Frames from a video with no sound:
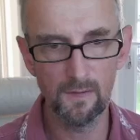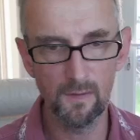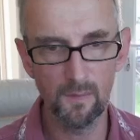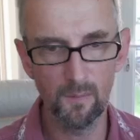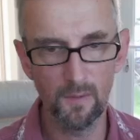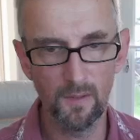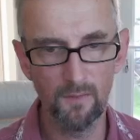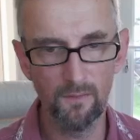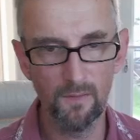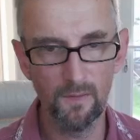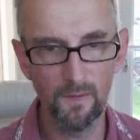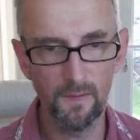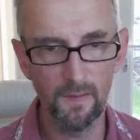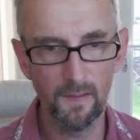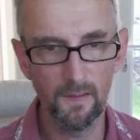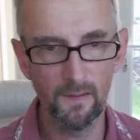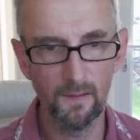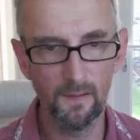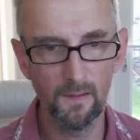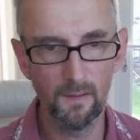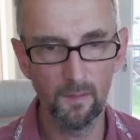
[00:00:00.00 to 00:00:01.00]
but I find that
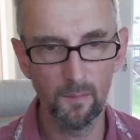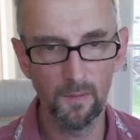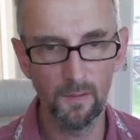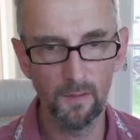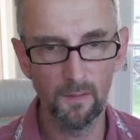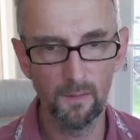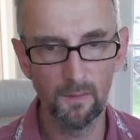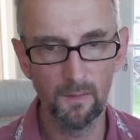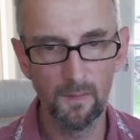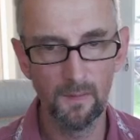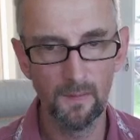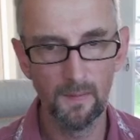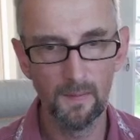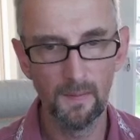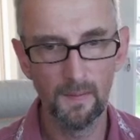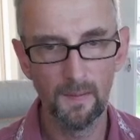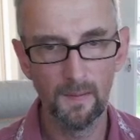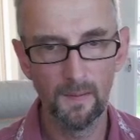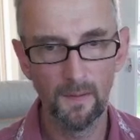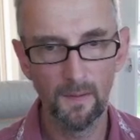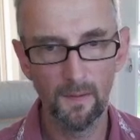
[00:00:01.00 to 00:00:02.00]
a little bit
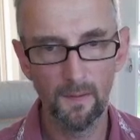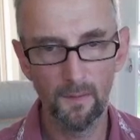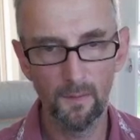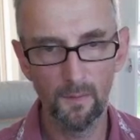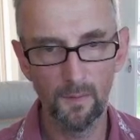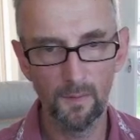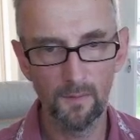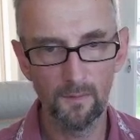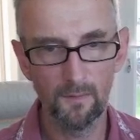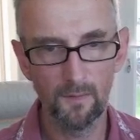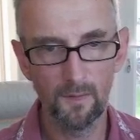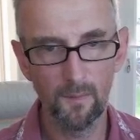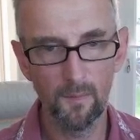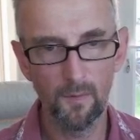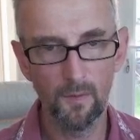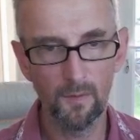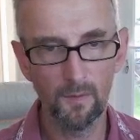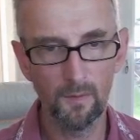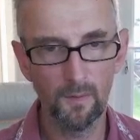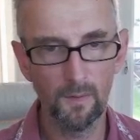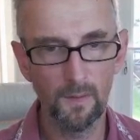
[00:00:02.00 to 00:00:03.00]
annoying, so I'm
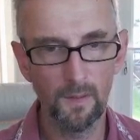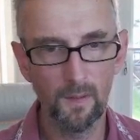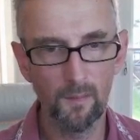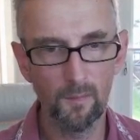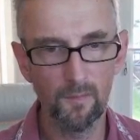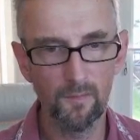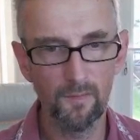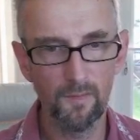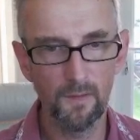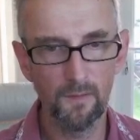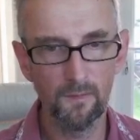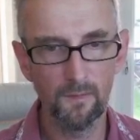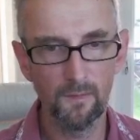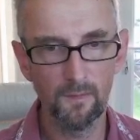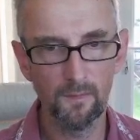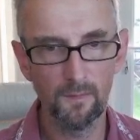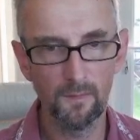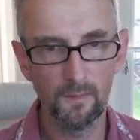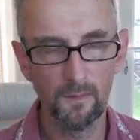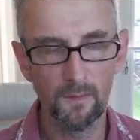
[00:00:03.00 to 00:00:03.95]
not going to enable fences.